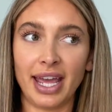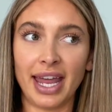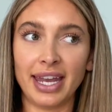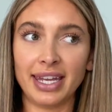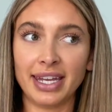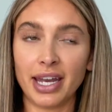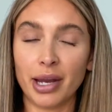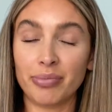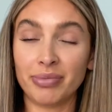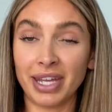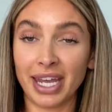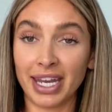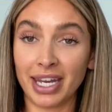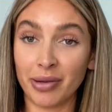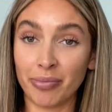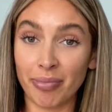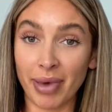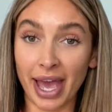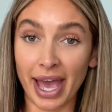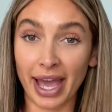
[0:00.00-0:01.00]
ended up
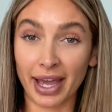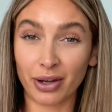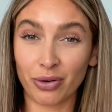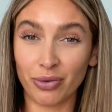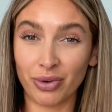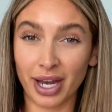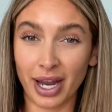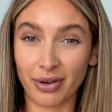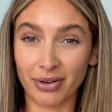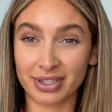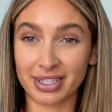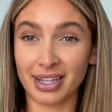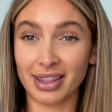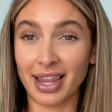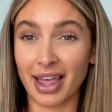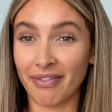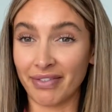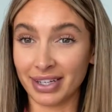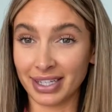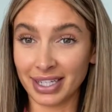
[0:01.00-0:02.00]
getting back when I was
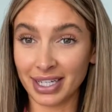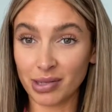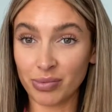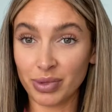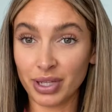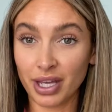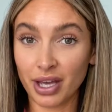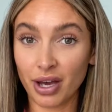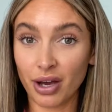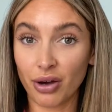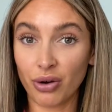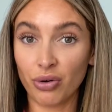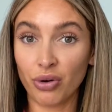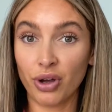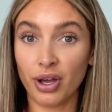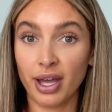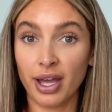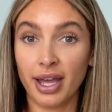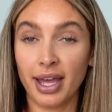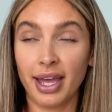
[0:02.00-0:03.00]
11 DPO.